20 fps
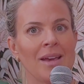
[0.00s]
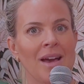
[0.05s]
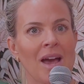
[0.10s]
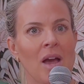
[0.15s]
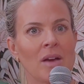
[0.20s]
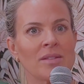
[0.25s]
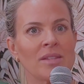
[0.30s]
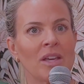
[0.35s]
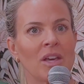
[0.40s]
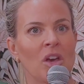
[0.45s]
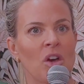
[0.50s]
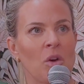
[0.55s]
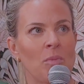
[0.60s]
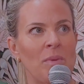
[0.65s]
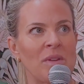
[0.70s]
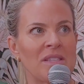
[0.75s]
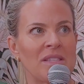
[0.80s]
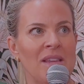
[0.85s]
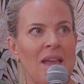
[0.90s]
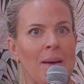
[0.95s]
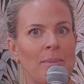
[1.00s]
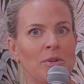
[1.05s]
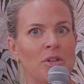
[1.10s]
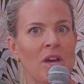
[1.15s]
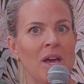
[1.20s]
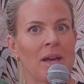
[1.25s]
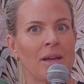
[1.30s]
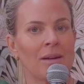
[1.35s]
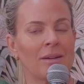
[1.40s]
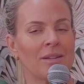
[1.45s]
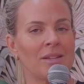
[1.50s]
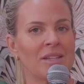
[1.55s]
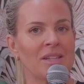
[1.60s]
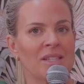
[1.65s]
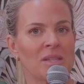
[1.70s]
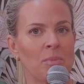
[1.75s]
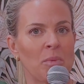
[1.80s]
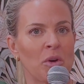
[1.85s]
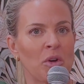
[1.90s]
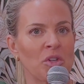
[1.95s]
I was like, oh, but Snapchat
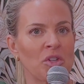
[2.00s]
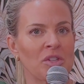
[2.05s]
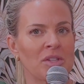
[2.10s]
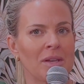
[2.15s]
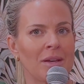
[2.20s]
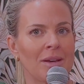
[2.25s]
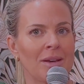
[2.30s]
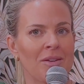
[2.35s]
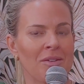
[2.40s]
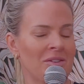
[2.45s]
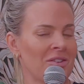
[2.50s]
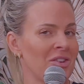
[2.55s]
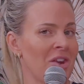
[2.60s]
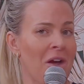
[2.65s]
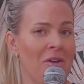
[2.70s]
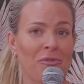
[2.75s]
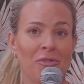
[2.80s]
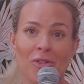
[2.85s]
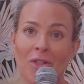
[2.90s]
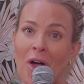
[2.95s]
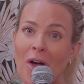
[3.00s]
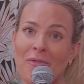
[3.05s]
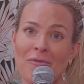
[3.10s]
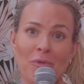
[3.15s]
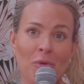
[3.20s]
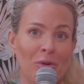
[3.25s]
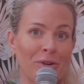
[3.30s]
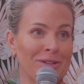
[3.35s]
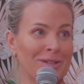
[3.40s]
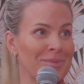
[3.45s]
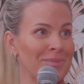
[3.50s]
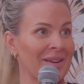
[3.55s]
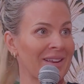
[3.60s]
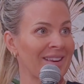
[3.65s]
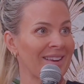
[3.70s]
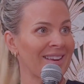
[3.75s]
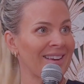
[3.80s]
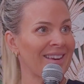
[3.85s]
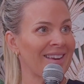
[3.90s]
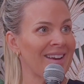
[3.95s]
disappears. She's like, oh, not for law enforcement.
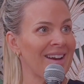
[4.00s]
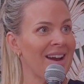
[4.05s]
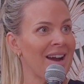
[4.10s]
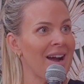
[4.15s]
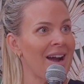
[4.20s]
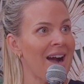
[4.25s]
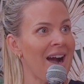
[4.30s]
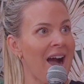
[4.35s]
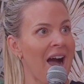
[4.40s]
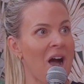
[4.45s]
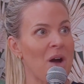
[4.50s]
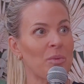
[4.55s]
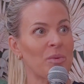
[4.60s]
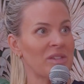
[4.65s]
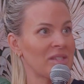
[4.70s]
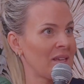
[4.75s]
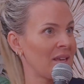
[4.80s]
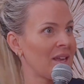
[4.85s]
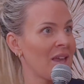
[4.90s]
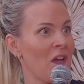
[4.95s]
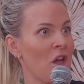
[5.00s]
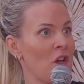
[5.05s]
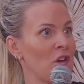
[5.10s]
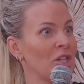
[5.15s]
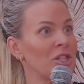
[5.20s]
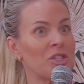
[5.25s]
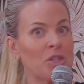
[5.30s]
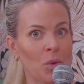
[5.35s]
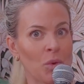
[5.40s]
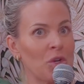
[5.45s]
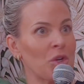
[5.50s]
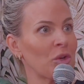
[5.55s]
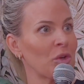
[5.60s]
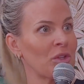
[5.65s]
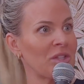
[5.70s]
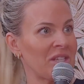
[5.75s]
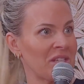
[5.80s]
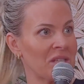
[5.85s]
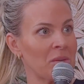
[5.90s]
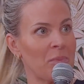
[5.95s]
Yeah. I was like, so you're
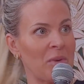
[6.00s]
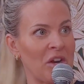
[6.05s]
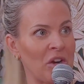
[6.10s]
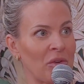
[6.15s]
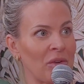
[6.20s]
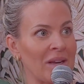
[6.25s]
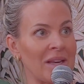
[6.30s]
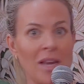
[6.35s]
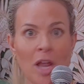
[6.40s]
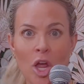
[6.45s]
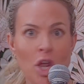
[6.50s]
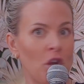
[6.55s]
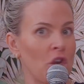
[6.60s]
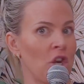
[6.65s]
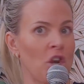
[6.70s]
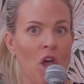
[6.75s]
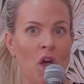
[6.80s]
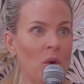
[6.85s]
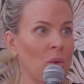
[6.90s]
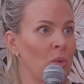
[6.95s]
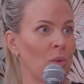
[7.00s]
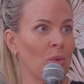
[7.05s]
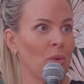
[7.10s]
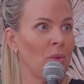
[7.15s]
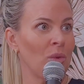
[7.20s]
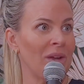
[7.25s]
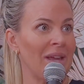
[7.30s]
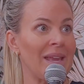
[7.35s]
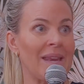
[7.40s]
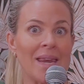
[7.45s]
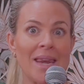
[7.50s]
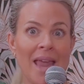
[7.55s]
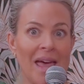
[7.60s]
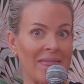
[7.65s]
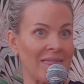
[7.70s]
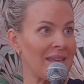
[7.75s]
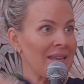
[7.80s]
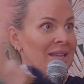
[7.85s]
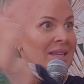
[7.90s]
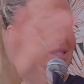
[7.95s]
disappearing? No,
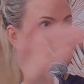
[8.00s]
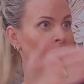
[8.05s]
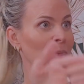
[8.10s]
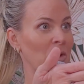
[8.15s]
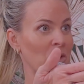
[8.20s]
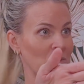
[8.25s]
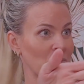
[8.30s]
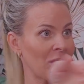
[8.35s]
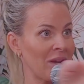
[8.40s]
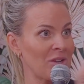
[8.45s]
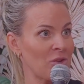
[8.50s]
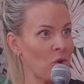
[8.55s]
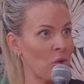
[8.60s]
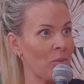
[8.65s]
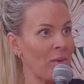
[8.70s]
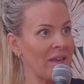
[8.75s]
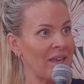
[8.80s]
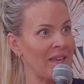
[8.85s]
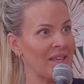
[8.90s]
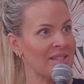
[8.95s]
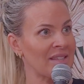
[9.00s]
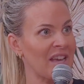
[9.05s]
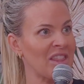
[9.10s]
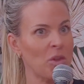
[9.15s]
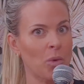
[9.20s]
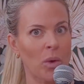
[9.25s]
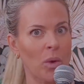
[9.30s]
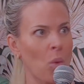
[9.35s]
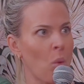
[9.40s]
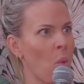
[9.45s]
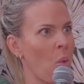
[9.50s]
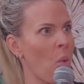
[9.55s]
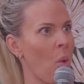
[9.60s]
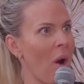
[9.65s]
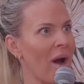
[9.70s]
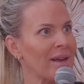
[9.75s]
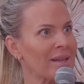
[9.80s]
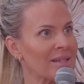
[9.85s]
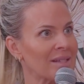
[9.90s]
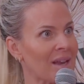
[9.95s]
nothing disappears. When I told my kids that, they're like, what?